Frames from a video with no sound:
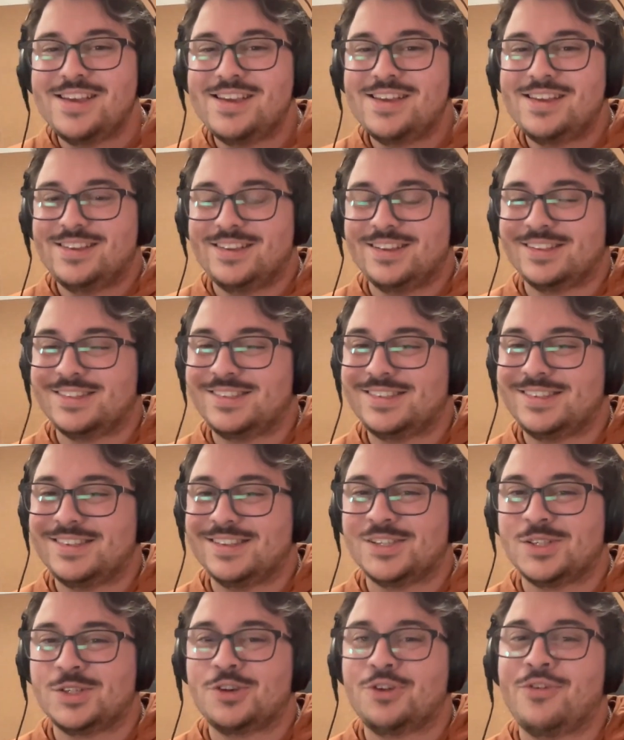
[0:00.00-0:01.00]

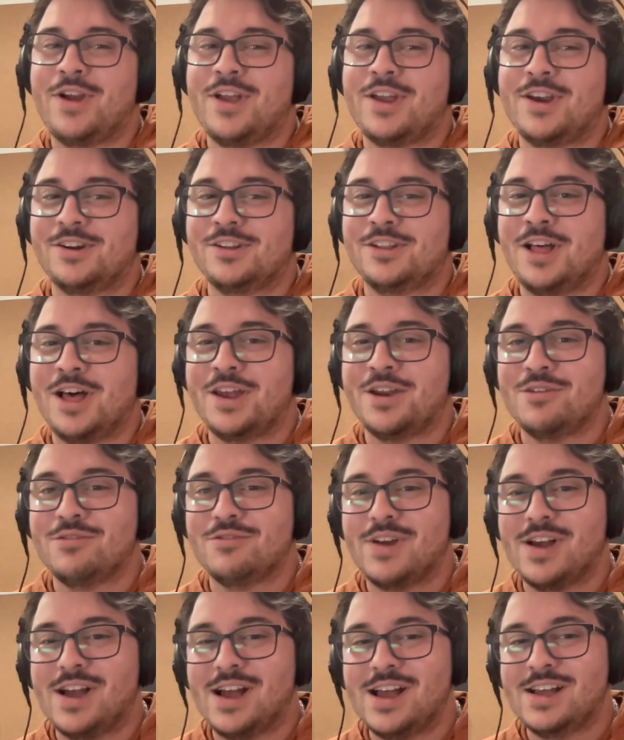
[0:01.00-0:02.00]
It's created a lot
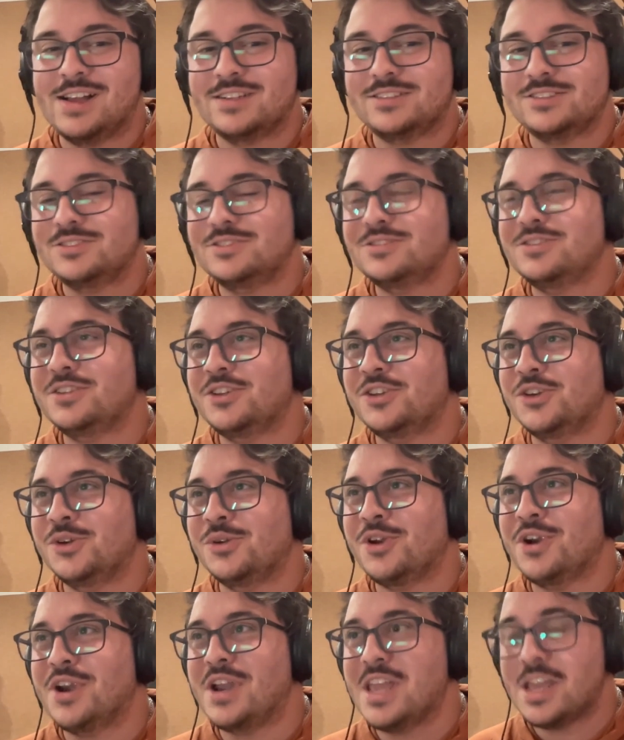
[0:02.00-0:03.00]
of
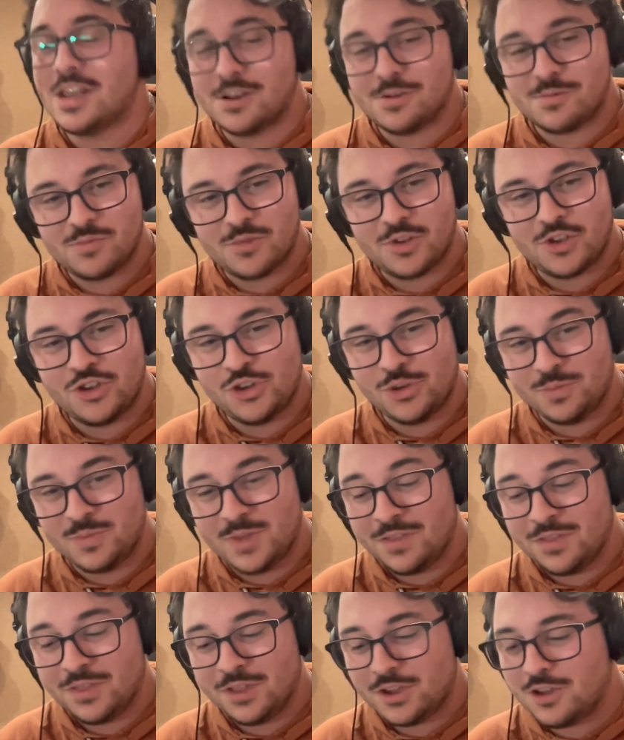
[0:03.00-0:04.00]
unity in
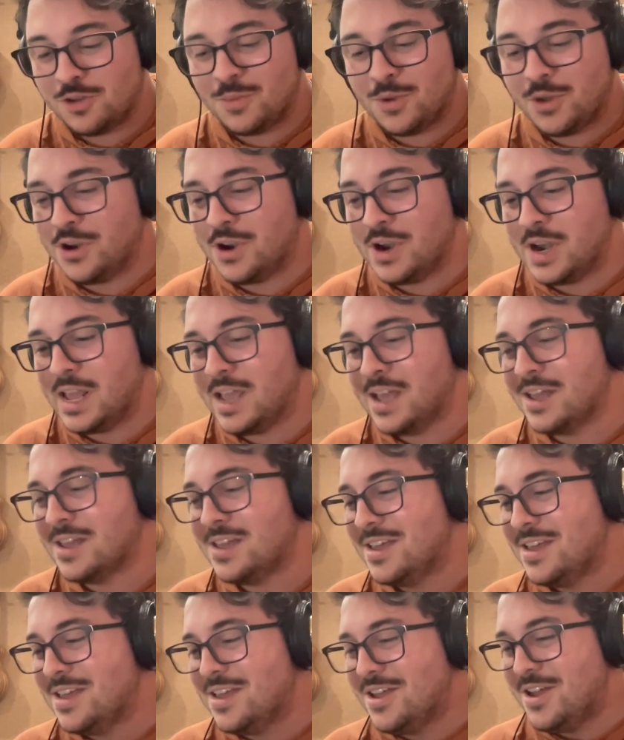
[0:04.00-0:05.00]
the community,
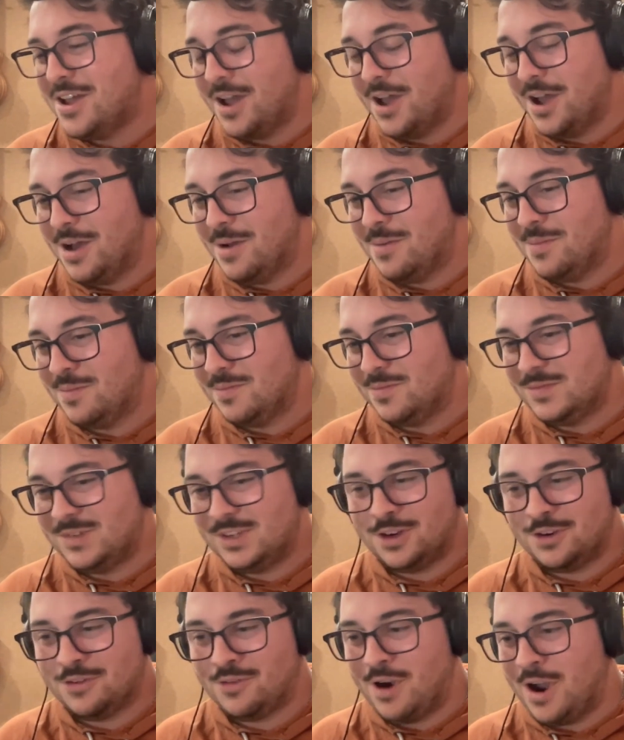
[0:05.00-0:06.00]

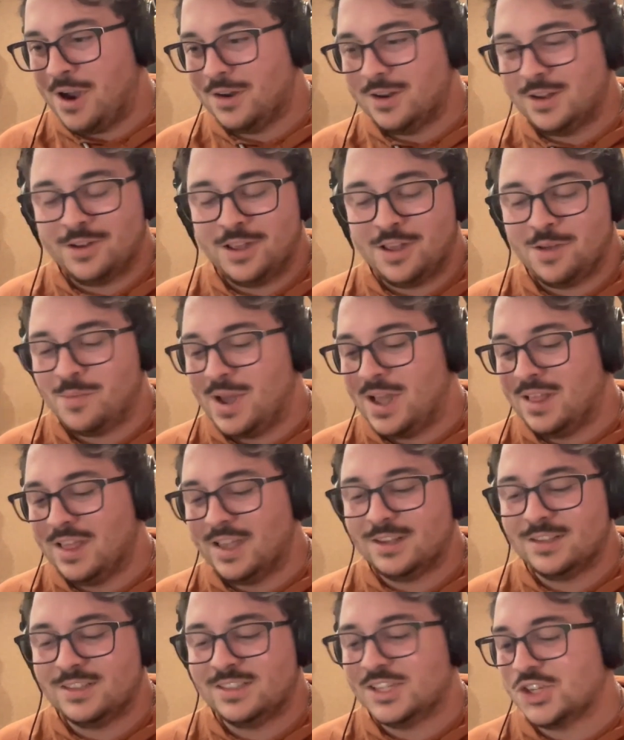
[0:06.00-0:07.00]
around in my like
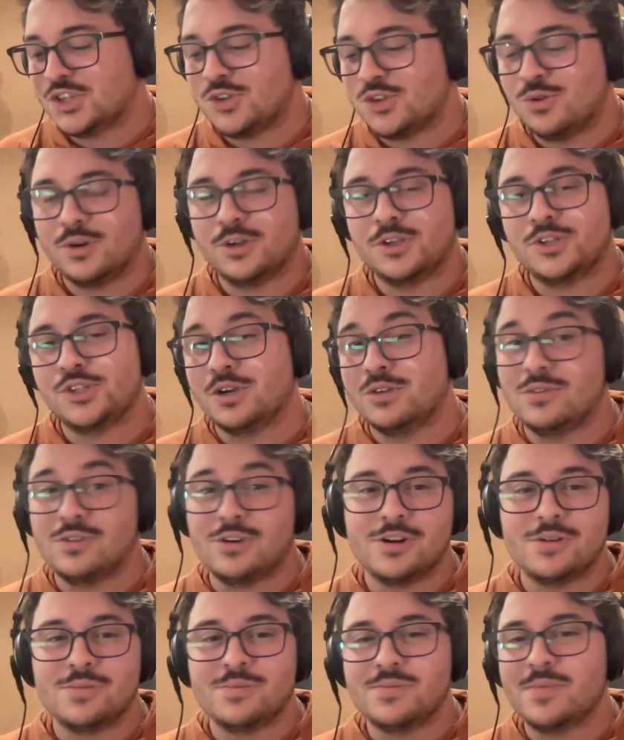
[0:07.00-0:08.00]
Discord
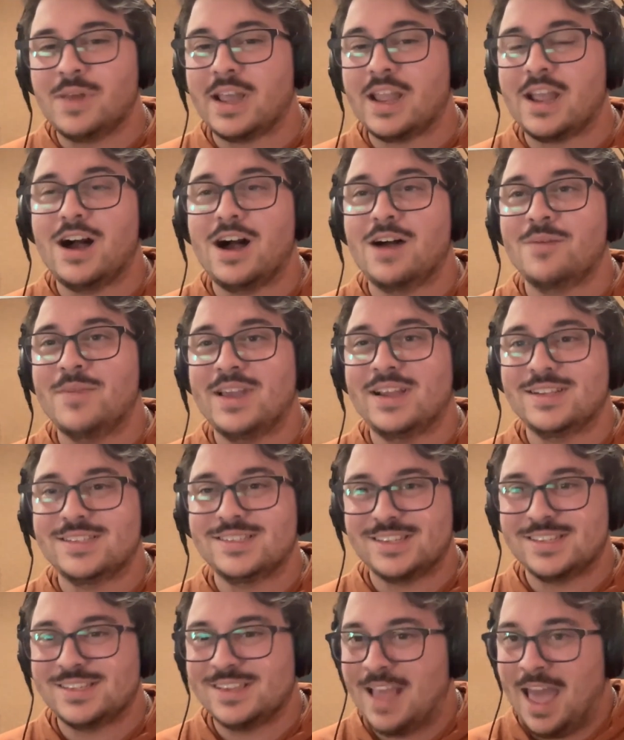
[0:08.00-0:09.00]
server, my
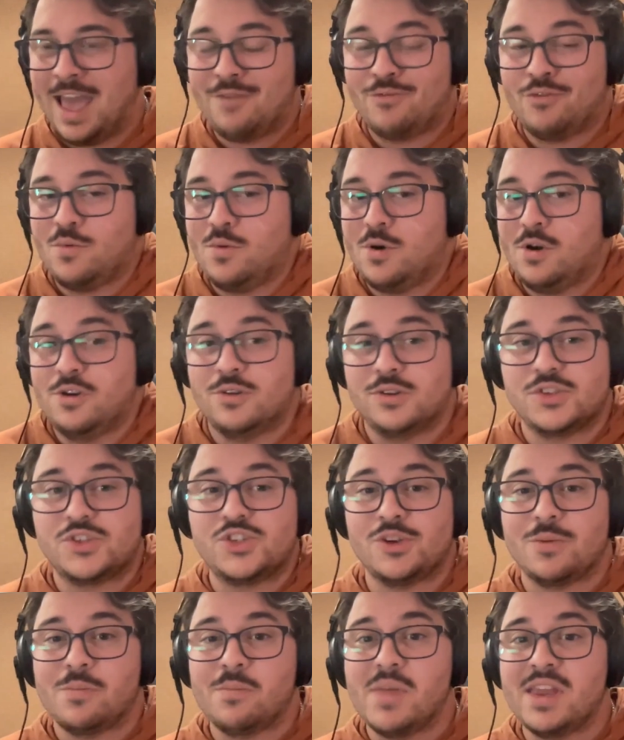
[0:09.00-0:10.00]
comments, everyone who's
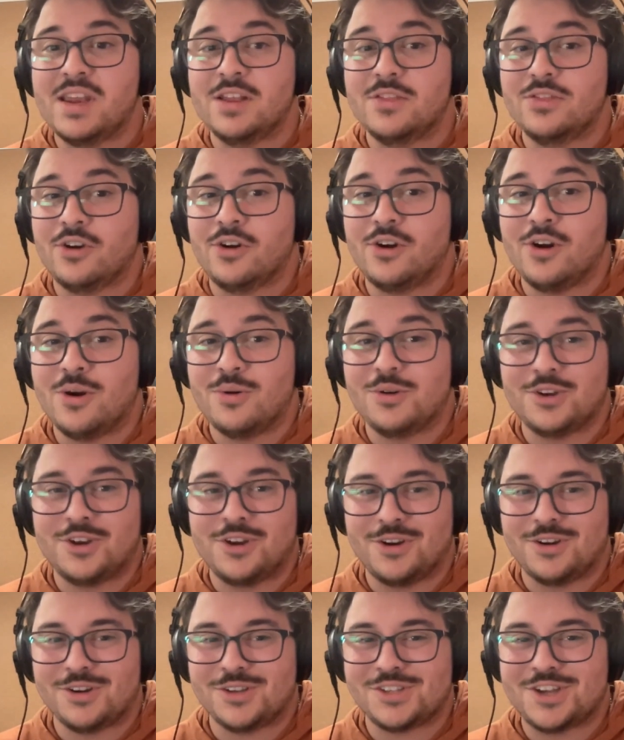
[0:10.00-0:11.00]
submitted their own
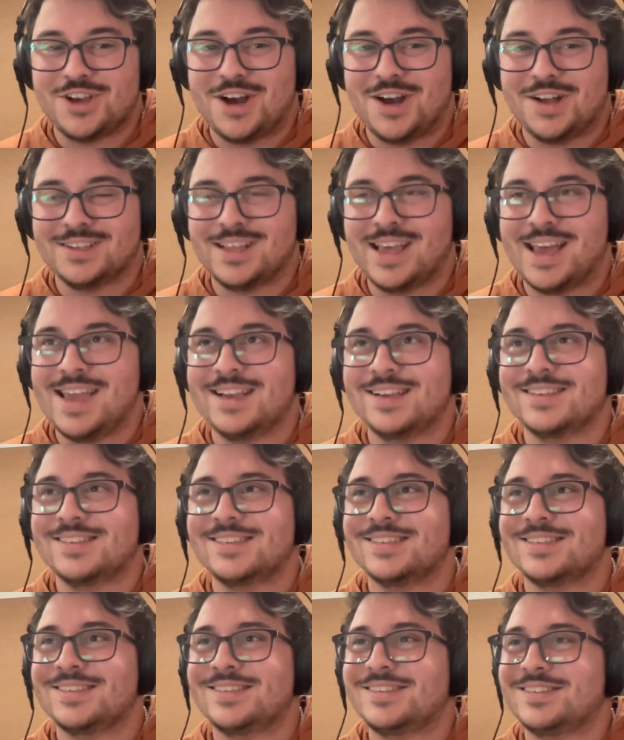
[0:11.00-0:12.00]
curse conlangs.
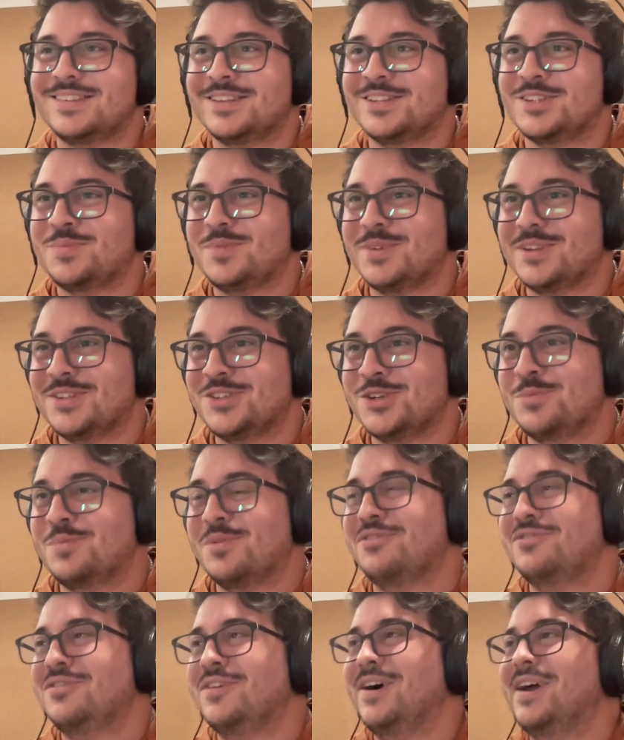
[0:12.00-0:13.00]
It's been
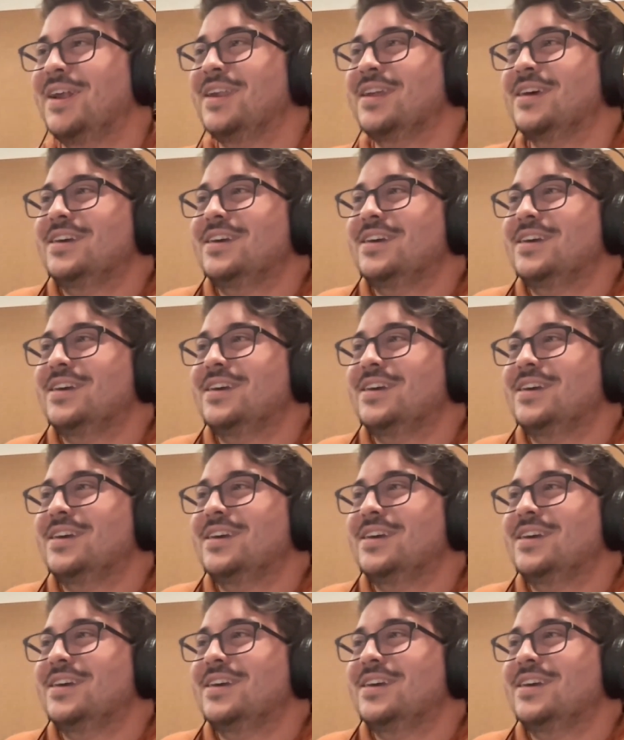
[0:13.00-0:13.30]
super fun.